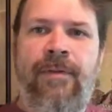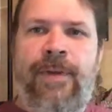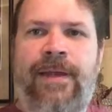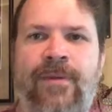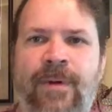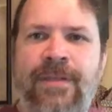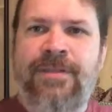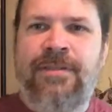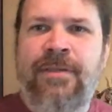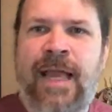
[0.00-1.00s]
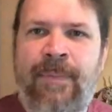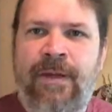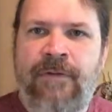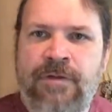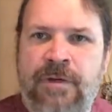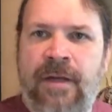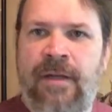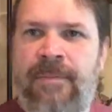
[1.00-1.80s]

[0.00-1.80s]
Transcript: Thank you much, and happy adventuring.